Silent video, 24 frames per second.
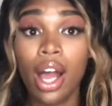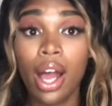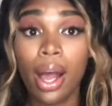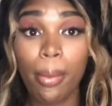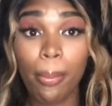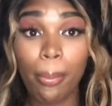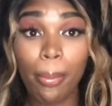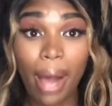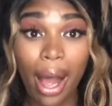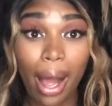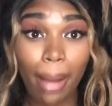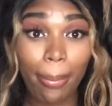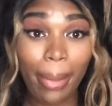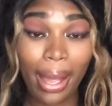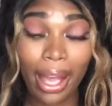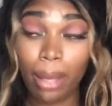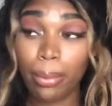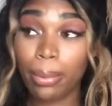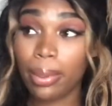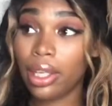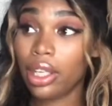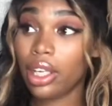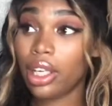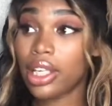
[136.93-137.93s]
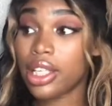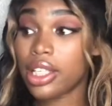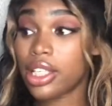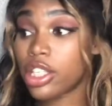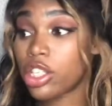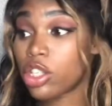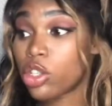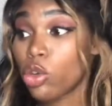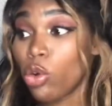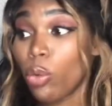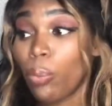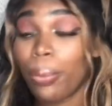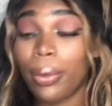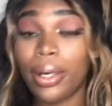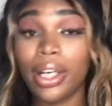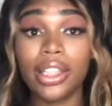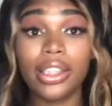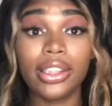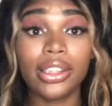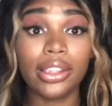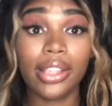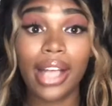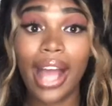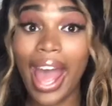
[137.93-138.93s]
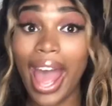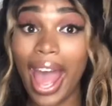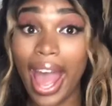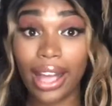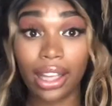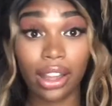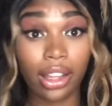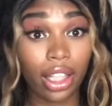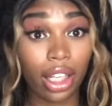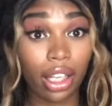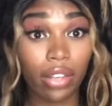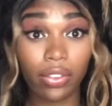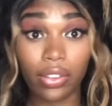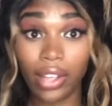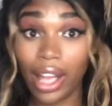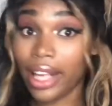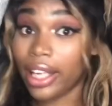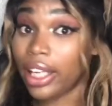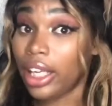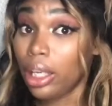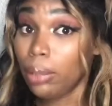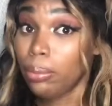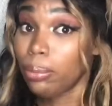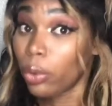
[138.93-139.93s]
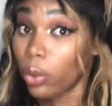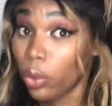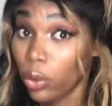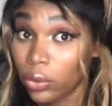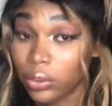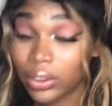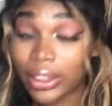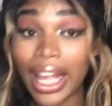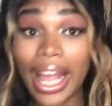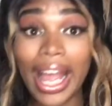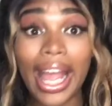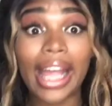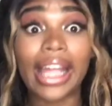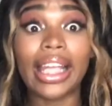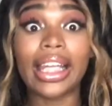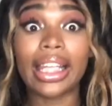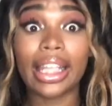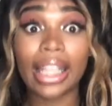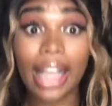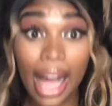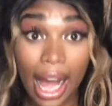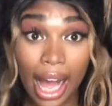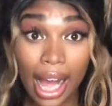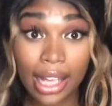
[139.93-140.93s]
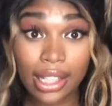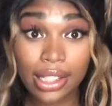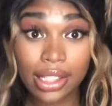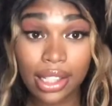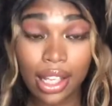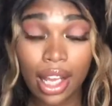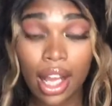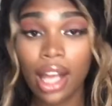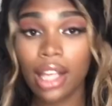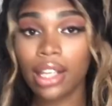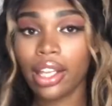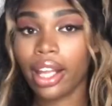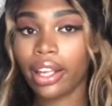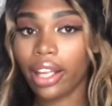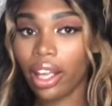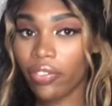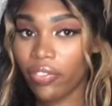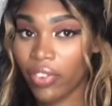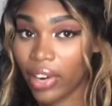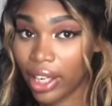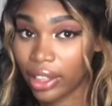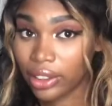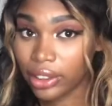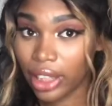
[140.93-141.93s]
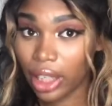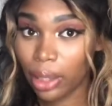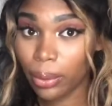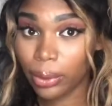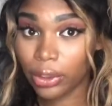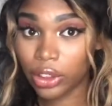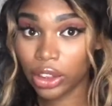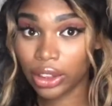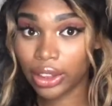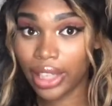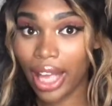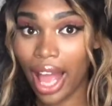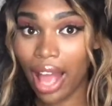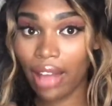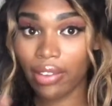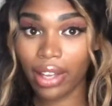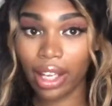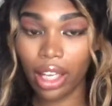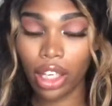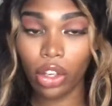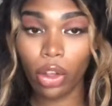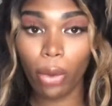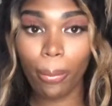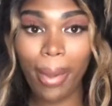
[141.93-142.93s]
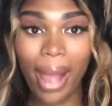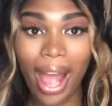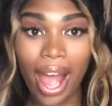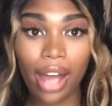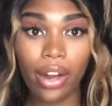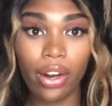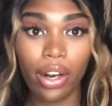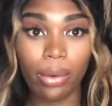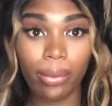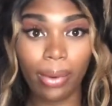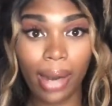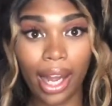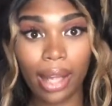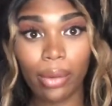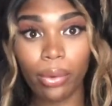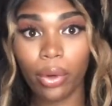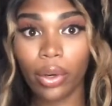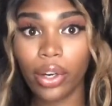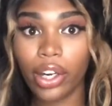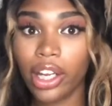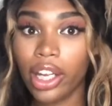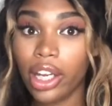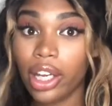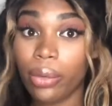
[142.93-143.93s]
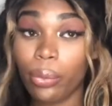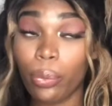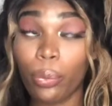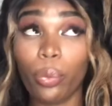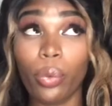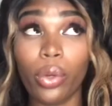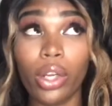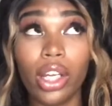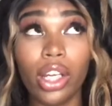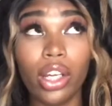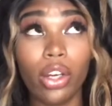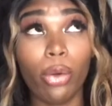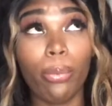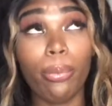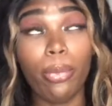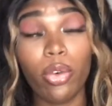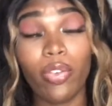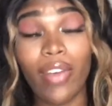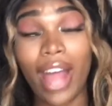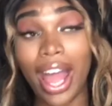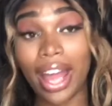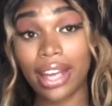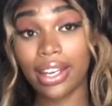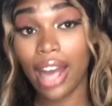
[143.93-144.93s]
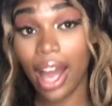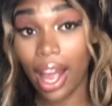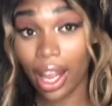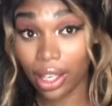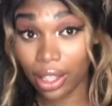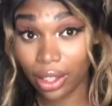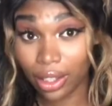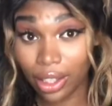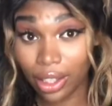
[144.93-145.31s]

My baby is super active. Like, he moves a lot. Like, at first he would just have like a little pattern, right? Well, he'll move at night.